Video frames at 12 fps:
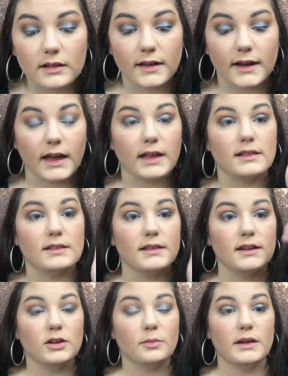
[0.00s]
like a
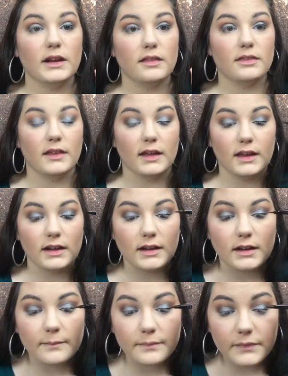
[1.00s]
little bitty
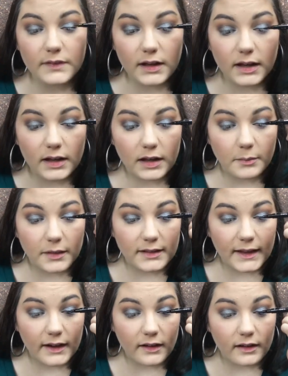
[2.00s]
thin
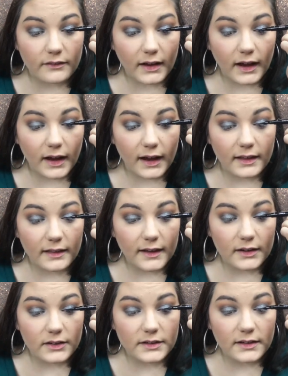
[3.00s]
layer of
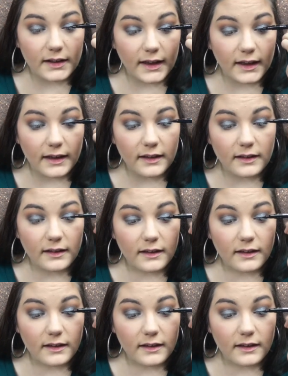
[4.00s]
eyeliner today.